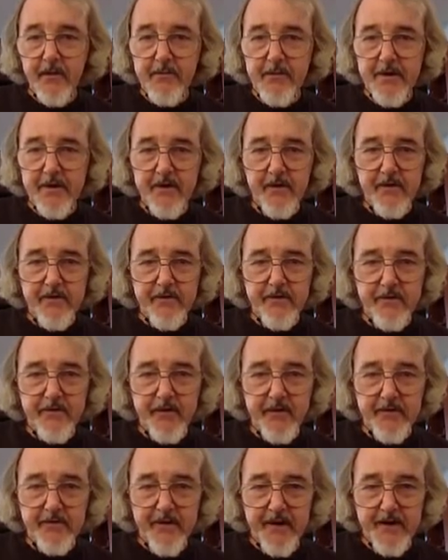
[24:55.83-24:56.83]
Well, we've been going
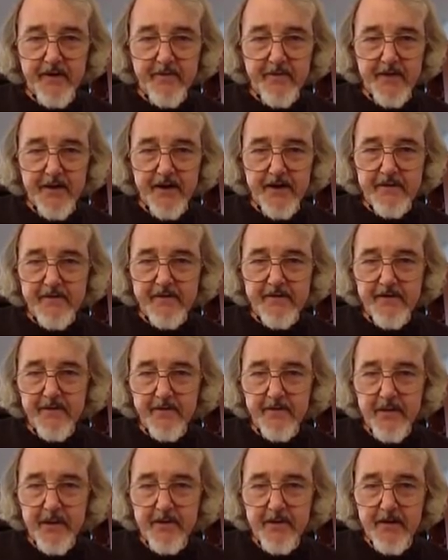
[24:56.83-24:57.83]
for twenty-five minutes,
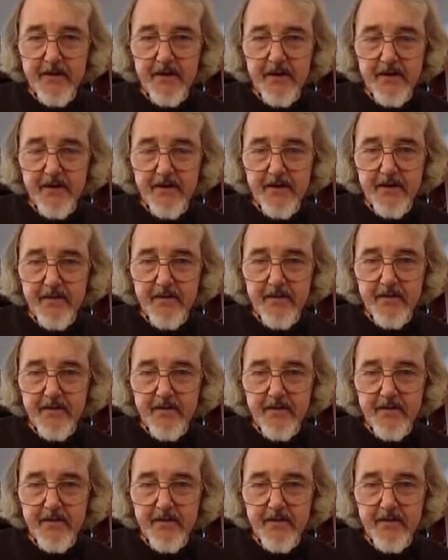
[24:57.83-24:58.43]
so maybe